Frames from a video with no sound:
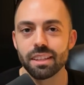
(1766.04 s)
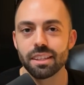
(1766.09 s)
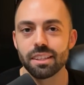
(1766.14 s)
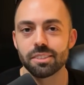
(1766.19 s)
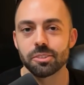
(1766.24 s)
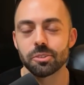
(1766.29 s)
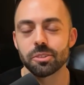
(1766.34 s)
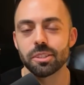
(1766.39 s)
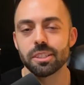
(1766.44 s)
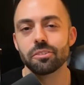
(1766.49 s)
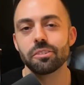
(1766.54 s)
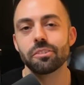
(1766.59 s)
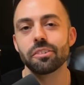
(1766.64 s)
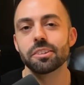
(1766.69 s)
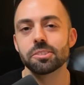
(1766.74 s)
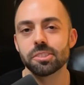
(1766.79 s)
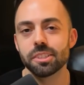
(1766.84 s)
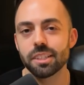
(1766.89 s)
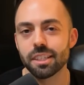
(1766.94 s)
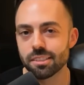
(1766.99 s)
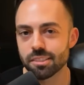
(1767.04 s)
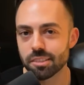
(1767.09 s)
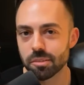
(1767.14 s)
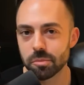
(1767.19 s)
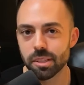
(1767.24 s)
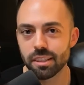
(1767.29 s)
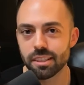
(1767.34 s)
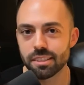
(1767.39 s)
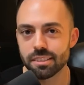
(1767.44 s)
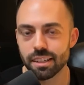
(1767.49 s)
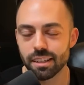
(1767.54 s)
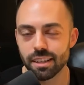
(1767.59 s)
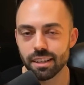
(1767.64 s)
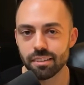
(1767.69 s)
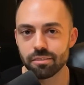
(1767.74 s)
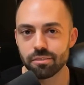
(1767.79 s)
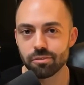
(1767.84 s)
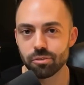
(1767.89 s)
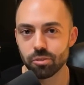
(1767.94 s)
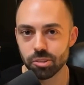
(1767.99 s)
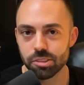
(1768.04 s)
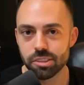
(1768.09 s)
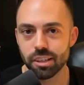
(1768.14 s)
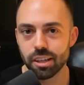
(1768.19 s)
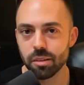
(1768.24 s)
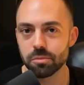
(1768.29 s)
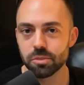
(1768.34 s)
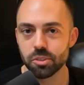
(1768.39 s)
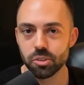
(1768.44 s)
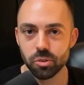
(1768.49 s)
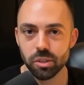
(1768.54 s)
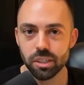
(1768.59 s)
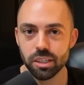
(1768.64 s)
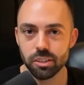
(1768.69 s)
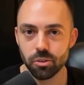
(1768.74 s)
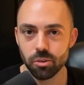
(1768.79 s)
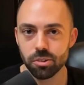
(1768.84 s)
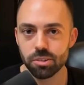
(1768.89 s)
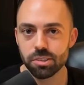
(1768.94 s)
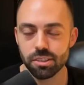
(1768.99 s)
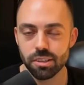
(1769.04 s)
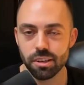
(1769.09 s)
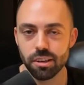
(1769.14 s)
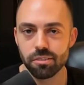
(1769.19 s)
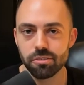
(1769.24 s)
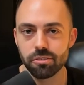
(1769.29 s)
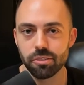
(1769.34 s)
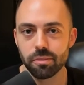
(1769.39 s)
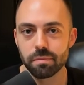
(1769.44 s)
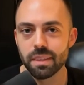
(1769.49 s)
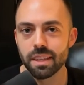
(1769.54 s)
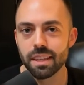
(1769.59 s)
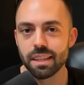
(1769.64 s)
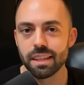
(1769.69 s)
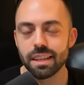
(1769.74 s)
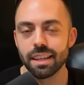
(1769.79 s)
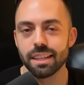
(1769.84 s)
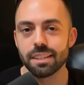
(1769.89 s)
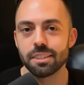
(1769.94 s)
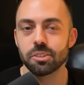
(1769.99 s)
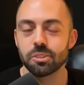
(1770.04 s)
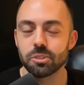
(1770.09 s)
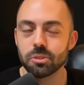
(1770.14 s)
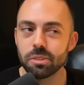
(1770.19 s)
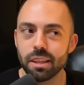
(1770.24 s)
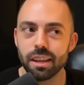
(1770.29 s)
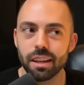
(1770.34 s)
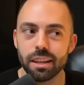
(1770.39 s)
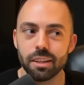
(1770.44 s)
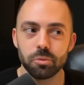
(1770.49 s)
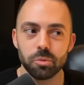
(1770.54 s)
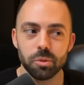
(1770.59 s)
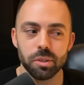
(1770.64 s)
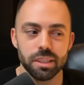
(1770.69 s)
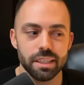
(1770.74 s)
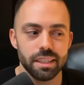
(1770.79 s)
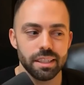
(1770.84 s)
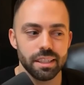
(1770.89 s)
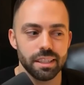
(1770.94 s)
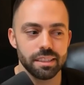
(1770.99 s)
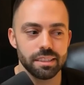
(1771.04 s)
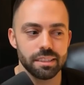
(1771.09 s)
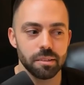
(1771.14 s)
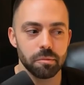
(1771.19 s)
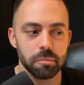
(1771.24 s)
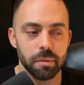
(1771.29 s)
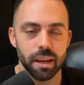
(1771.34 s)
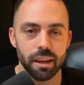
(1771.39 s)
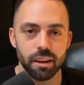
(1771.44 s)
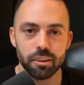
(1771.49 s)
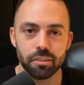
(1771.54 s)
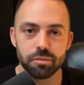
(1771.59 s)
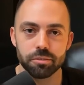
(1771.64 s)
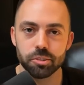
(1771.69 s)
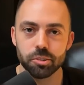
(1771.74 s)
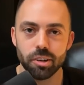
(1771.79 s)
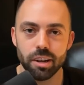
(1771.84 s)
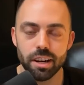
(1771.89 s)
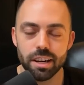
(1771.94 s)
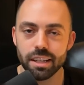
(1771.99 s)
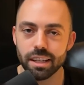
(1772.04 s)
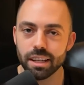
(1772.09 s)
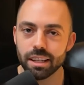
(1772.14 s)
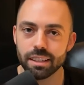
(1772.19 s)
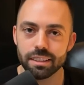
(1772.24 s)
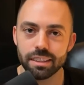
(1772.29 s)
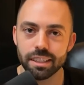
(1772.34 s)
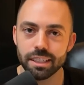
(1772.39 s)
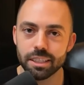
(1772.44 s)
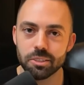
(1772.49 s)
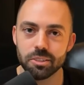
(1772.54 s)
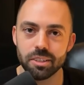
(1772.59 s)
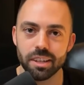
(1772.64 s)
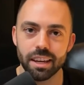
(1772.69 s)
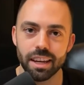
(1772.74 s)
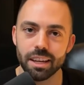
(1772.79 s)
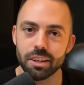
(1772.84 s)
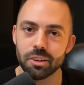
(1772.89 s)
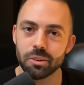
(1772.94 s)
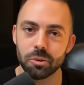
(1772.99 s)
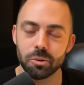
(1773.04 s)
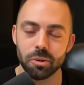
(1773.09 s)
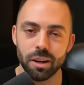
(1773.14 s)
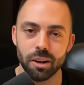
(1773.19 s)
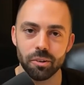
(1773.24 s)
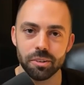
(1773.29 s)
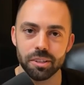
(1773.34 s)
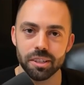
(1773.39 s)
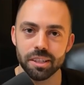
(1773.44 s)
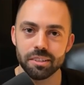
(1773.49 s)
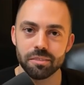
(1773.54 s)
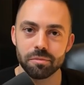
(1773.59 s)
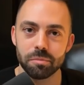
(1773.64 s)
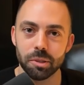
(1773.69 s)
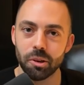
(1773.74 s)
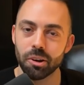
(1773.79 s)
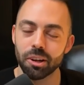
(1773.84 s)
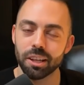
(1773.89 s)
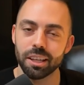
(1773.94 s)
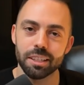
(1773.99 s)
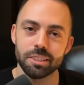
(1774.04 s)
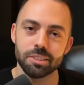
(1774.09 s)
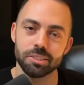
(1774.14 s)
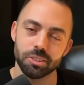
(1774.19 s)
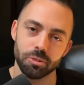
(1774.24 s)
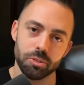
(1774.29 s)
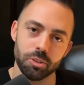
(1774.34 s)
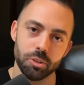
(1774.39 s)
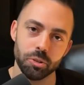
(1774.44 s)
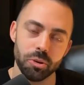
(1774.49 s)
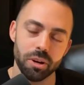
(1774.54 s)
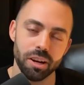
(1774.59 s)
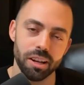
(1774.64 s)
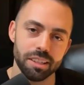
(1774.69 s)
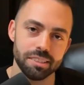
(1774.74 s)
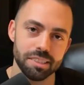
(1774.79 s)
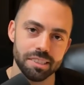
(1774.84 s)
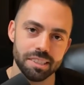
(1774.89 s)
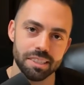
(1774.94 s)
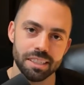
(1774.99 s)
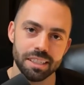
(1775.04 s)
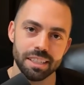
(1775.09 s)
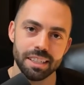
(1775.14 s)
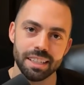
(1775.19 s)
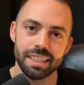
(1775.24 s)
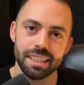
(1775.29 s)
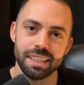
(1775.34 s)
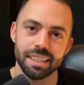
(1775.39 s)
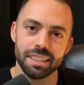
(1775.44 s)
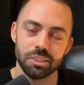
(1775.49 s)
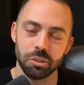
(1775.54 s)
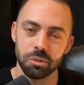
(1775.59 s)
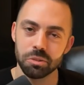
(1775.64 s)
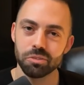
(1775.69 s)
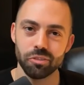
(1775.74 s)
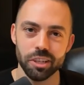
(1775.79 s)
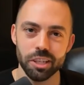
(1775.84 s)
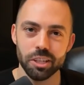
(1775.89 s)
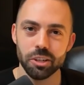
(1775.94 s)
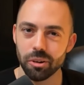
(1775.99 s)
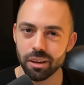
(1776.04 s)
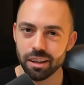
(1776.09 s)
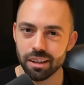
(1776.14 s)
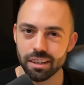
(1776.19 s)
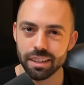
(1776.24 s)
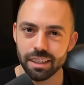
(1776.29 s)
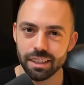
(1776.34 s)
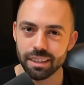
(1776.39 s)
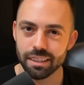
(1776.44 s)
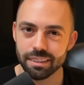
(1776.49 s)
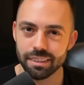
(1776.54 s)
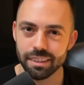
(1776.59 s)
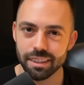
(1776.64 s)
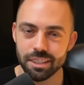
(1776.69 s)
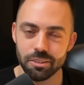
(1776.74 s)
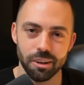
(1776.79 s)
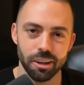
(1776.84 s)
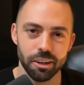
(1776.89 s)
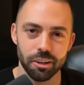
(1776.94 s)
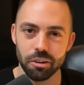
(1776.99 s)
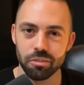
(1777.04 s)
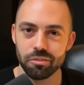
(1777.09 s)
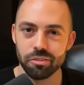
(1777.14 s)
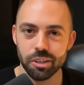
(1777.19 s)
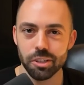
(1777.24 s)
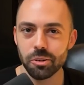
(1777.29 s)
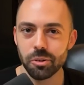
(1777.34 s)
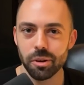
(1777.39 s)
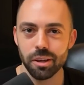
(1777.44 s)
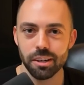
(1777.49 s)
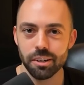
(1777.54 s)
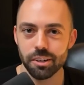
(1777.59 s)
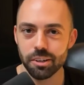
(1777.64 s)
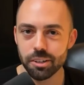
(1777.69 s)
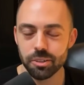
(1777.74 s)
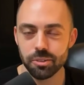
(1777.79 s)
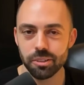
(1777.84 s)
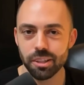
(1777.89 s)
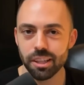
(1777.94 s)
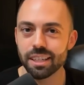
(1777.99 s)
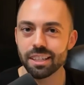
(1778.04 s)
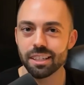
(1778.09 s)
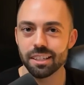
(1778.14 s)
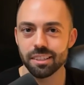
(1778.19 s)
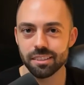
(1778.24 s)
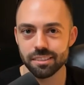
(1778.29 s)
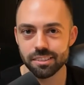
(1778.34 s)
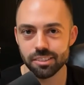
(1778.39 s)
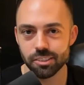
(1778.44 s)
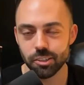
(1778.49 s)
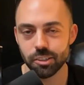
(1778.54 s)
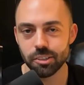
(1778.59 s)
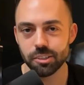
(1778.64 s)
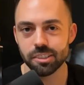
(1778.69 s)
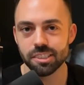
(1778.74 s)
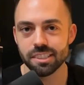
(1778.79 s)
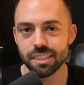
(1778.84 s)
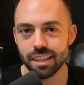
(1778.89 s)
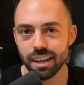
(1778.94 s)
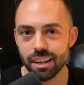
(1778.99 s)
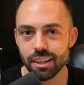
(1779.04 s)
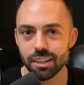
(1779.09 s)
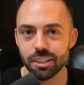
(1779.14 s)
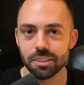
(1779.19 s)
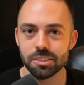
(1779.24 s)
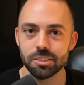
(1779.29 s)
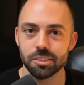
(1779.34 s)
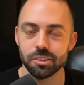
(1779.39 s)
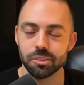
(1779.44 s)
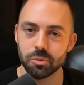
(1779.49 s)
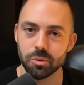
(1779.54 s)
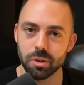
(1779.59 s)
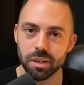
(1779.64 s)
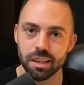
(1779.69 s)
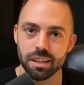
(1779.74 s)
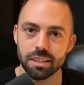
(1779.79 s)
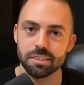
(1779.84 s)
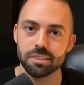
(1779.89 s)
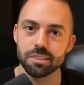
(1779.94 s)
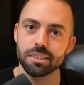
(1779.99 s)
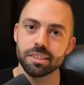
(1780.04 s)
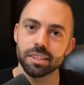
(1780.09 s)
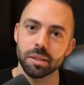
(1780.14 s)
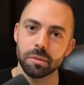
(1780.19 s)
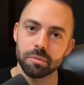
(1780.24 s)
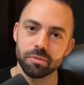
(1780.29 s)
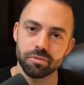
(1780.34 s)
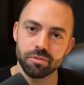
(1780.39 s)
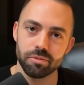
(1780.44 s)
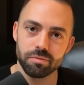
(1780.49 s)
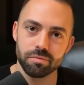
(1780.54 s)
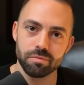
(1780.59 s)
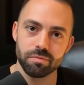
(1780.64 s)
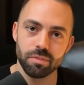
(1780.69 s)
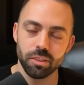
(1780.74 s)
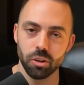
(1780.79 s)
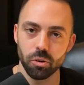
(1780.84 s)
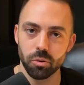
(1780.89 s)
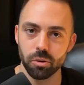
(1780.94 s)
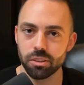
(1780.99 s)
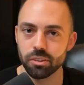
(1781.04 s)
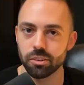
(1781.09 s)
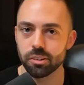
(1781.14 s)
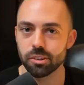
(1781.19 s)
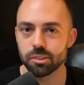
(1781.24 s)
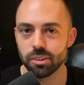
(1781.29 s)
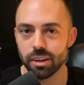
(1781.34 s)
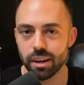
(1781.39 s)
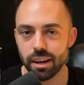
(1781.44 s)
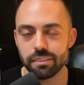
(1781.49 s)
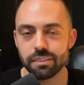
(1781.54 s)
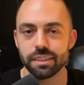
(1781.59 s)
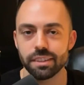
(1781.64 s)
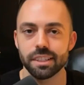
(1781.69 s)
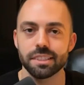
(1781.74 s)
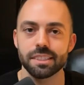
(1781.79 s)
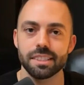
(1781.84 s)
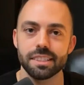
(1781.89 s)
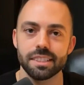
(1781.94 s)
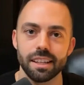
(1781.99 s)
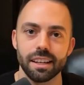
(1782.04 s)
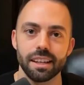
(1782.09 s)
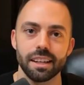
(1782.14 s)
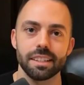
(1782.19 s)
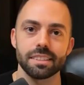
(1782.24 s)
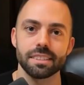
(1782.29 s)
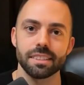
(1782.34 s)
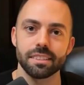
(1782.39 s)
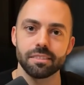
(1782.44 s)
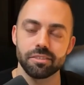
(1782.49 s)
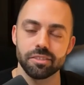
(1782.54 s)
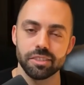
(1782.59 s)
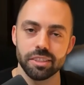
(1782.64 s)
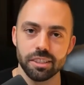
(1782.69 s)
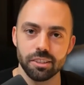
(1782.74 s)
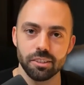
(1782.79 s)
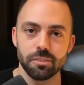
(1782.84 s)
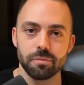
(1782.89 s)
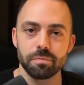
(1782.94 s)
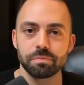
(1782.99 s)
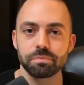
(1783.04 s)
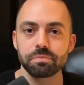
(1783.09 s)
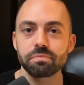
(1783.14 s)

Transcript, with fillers: So you need to eventually get somebody that's kind of full-time doing your stuff. And yep. to do that, it really is a matter of training. Like you can't go around it. Blogging is so nuanced. So is video editing. You hire a video editor. You like a certain style, a certain way, a certain type of lower third graphics and text and feel.